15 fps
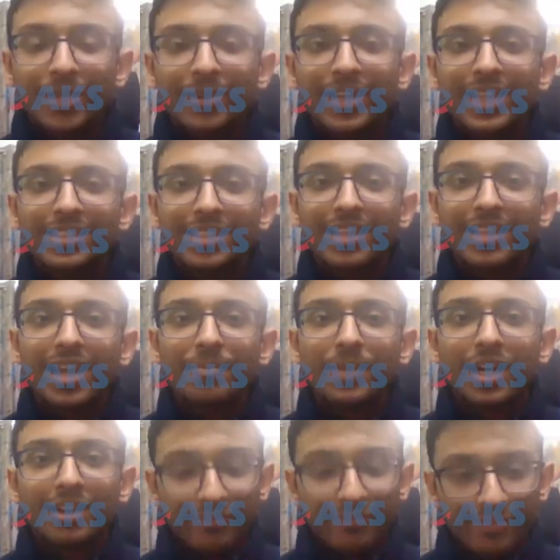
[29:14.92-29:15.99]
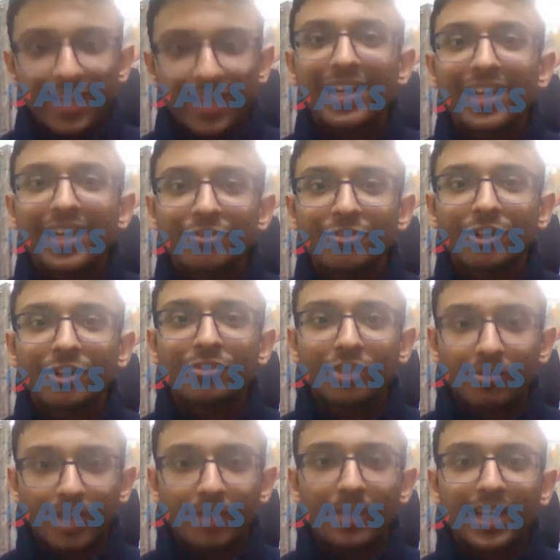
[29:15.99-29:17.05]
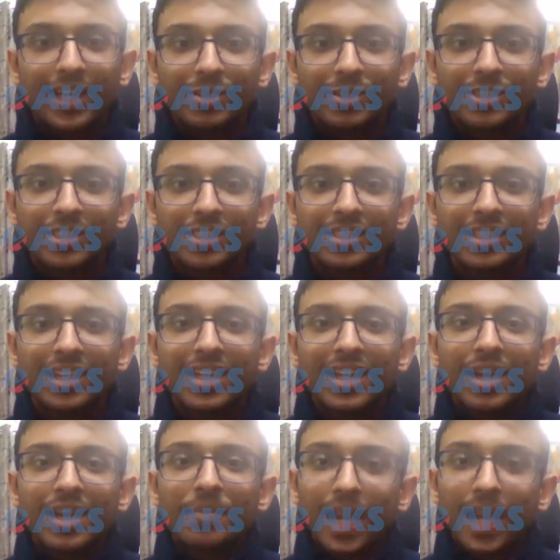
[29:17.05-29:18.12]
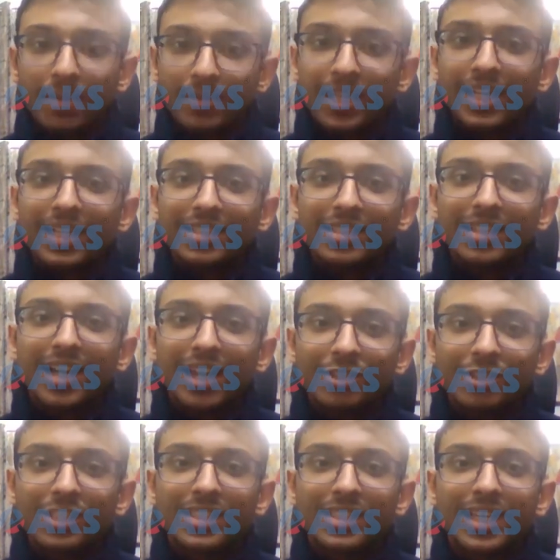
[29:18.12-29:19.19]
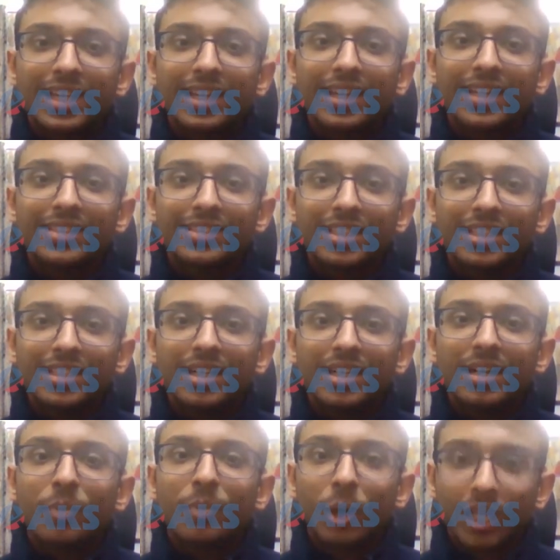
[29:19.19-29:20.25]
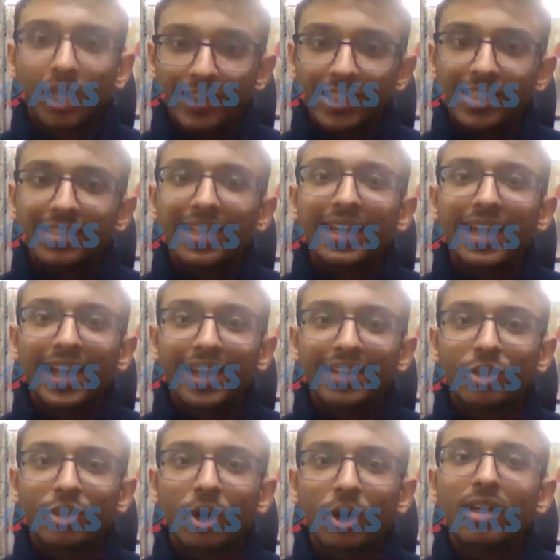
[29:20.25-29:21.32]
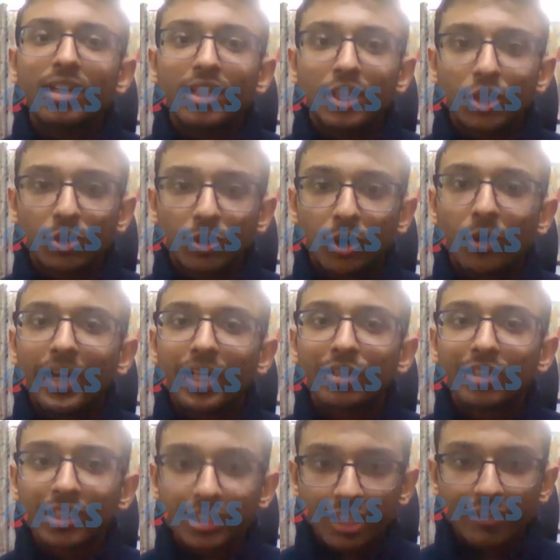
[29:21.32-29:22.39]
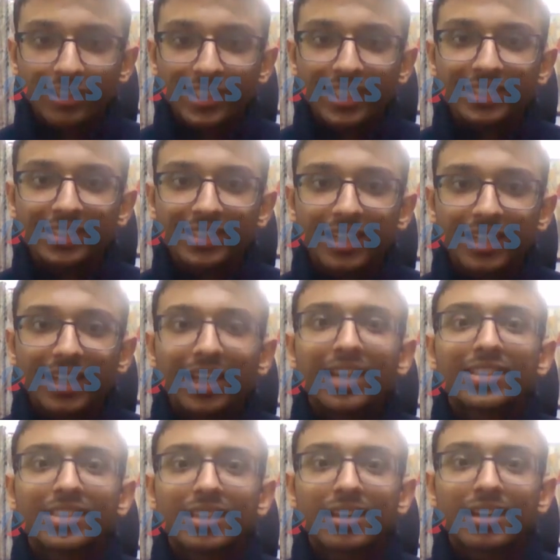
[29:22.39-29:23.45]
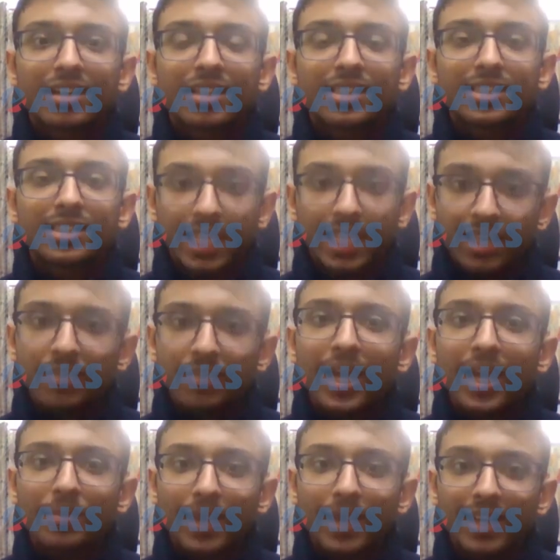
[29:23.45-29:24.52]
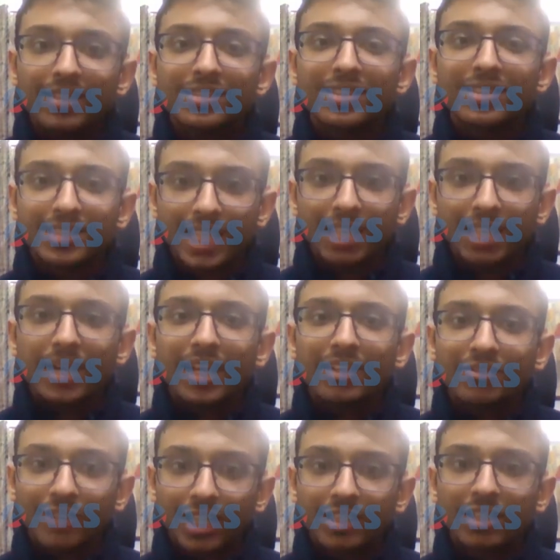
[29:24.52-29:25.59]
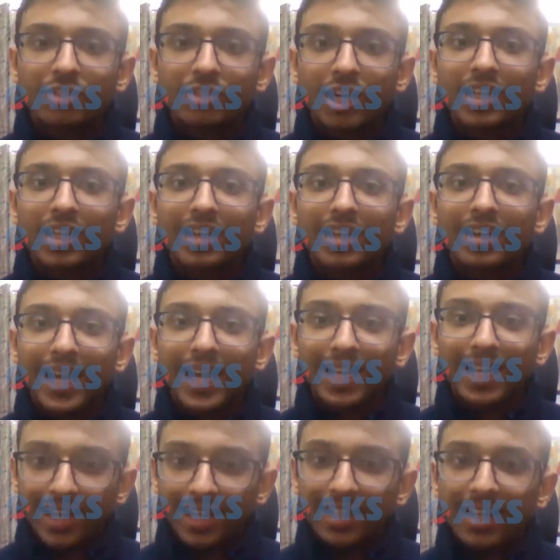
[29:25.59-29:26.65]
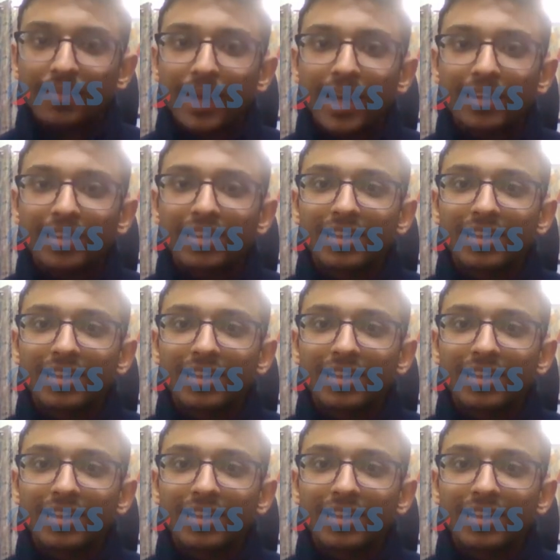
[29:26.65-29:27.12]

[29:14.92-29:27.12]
absolutely, sir. I'm very grateful for my background, sir. Primarily, sir, I would say is the motivation that I have got to go into the services. Sir, seeing my parents, seeing my father work in a dedicated